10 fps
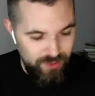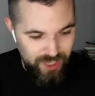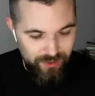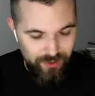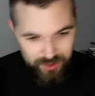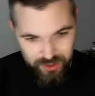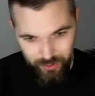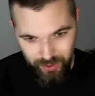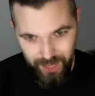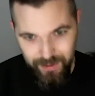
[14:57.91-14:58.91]
tell your
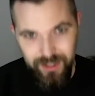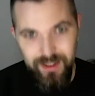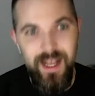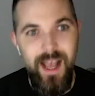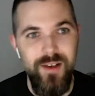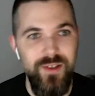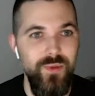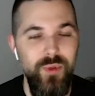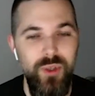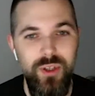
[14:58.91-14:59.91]
story. I mean, The Lighthouse
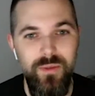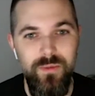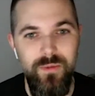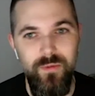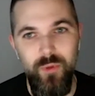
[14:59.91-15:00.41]
would